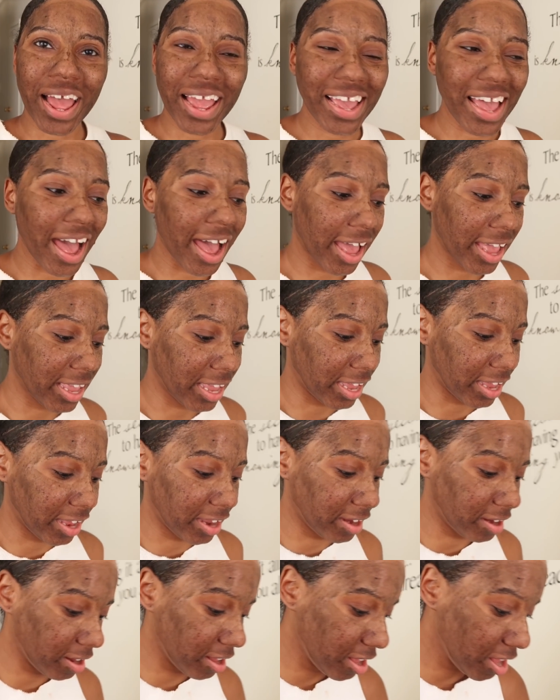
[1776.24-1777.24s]
I got
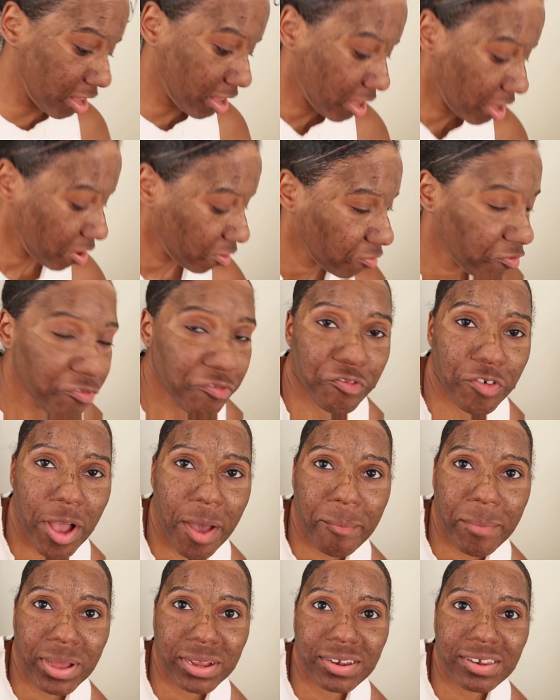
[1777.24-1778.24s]
in
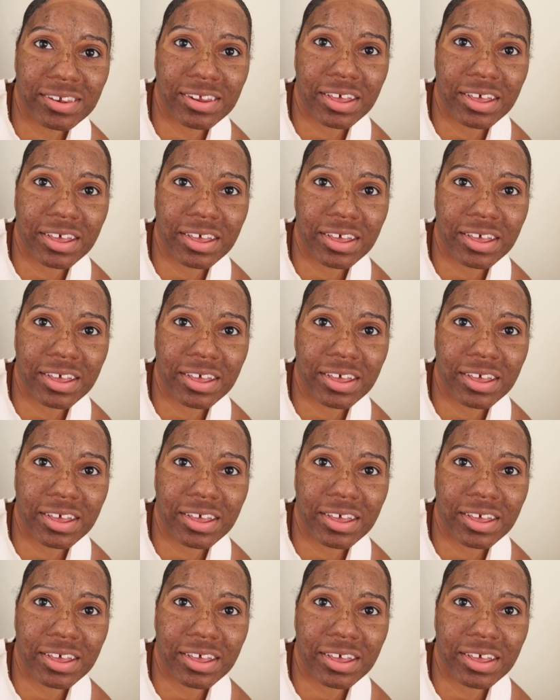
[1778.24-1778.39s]
from